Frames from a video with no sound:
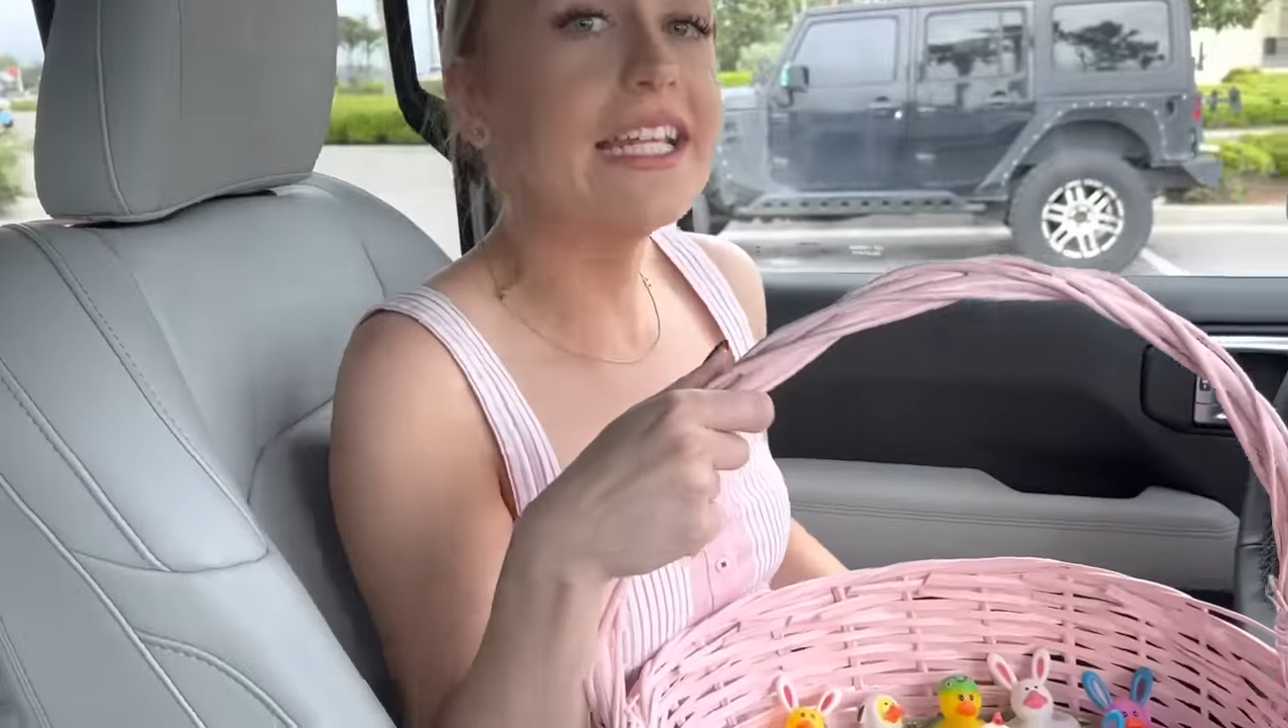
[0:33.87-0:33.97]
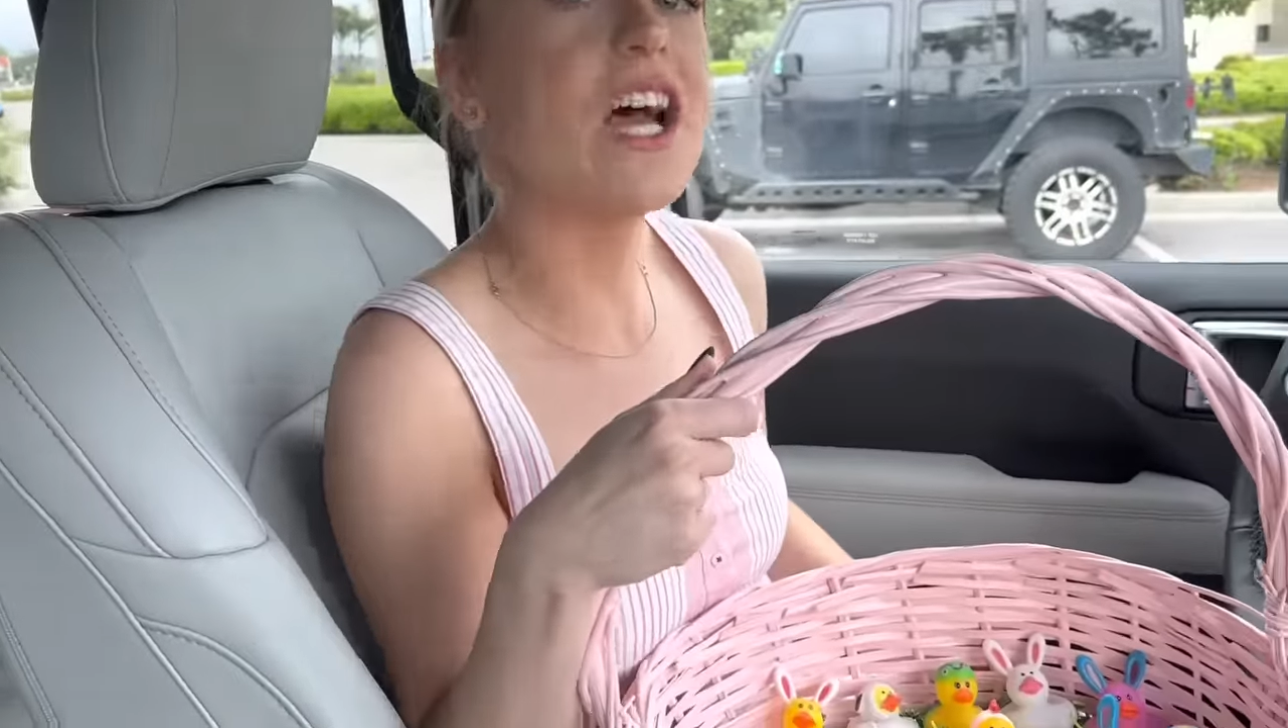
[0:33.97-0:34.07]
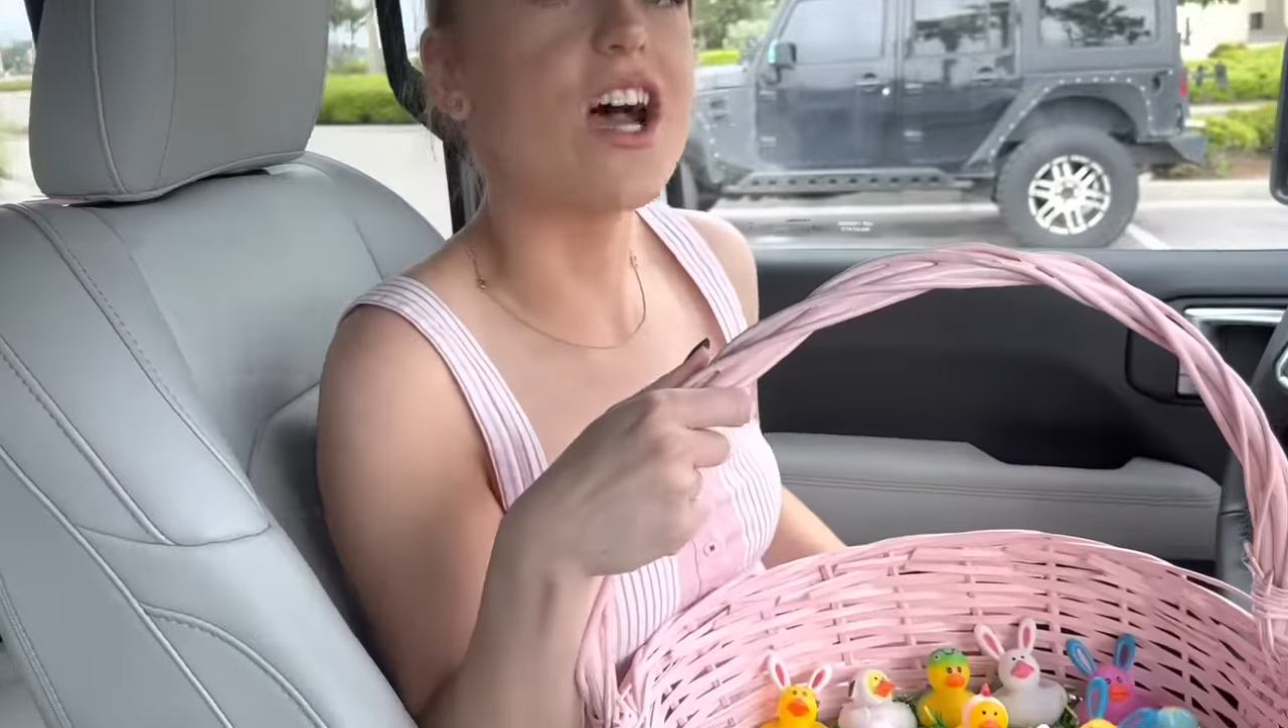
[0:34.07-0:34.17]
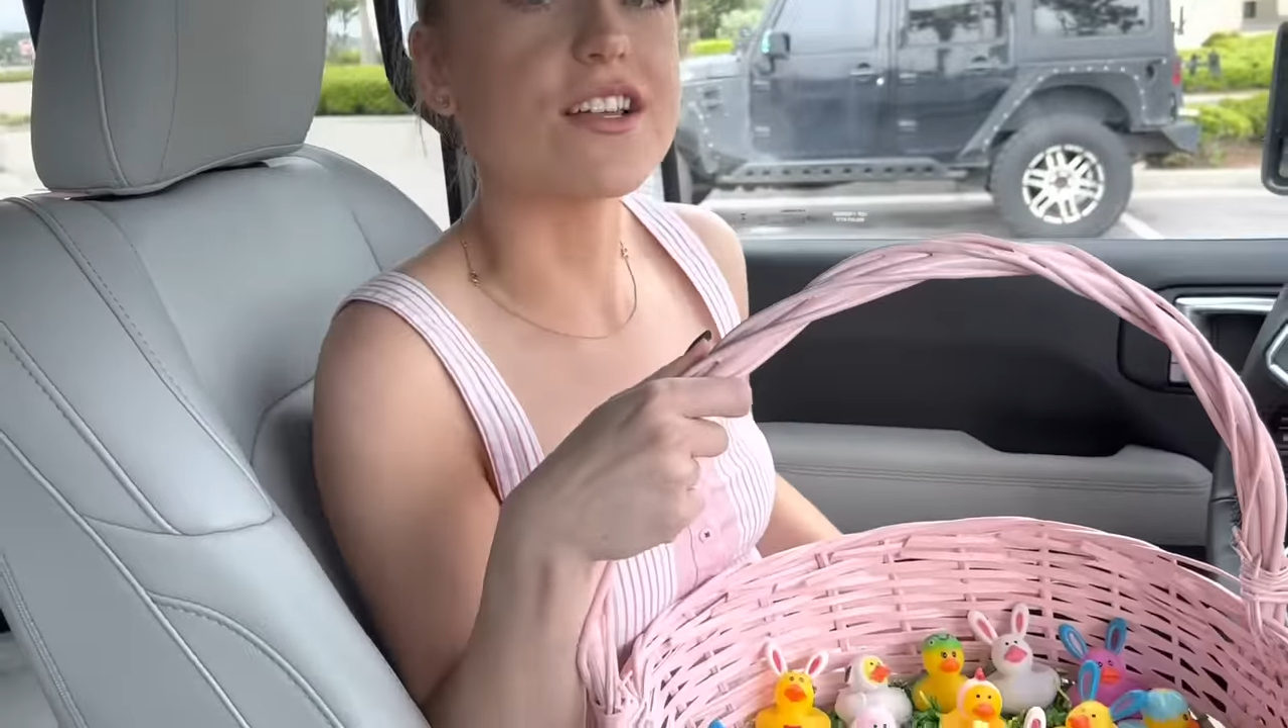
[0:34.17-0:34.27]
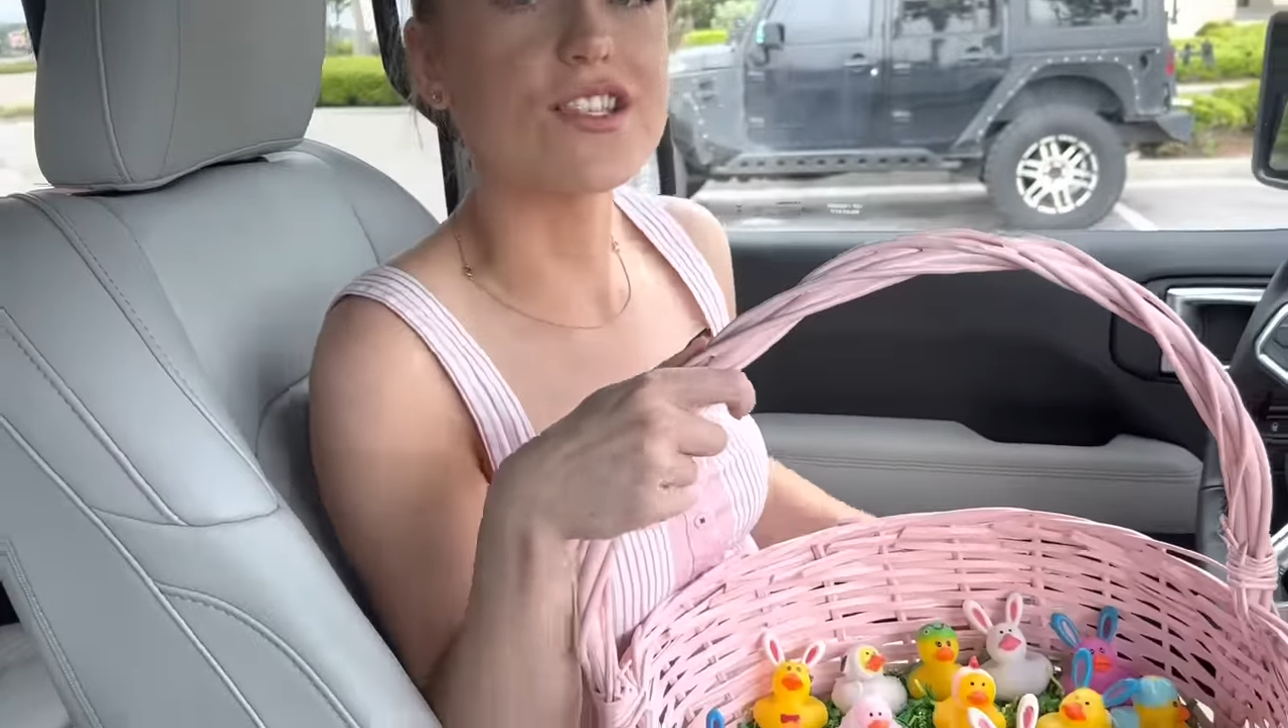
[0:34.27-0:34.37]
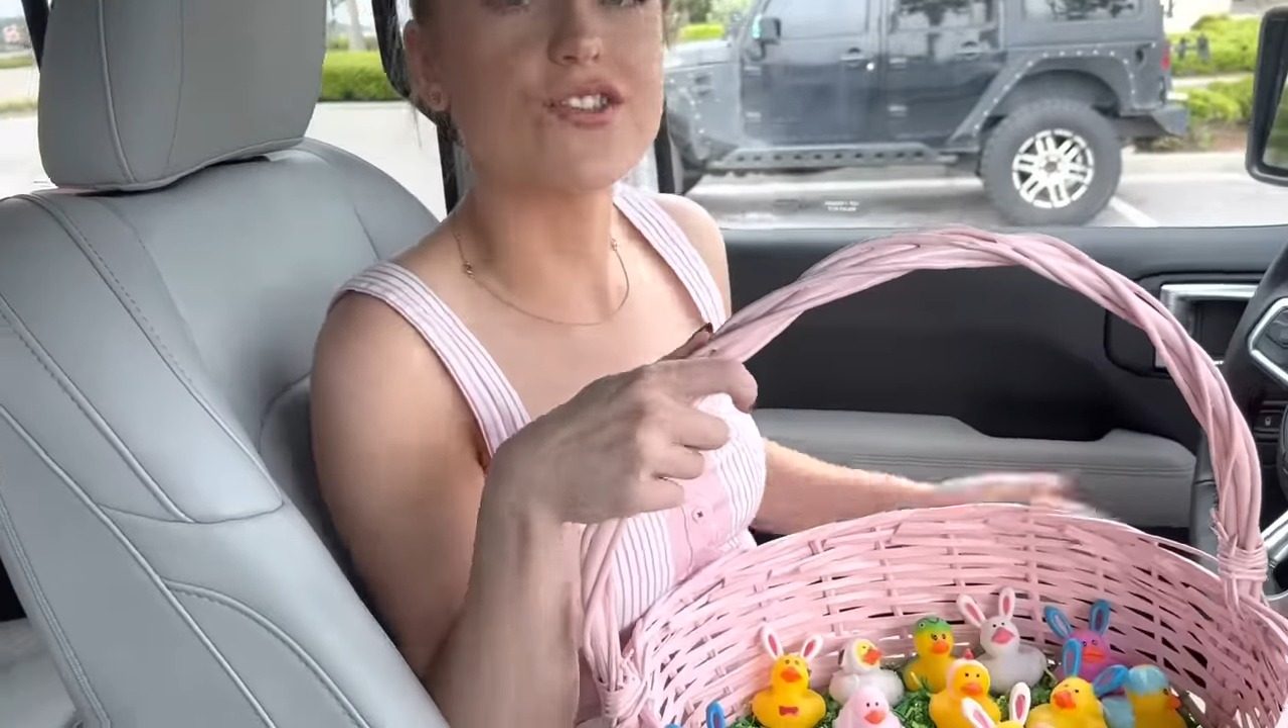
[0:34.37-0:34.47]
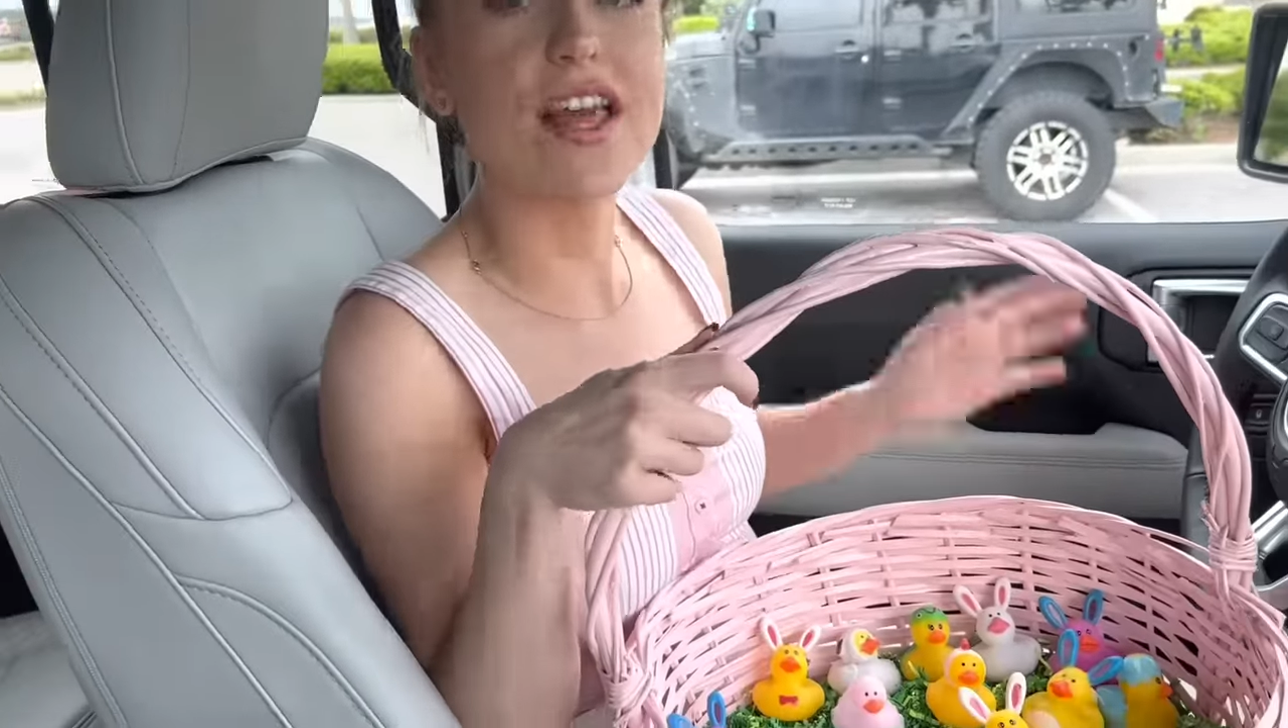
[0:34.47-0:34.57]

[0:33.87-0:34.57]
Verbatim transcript: ducks, so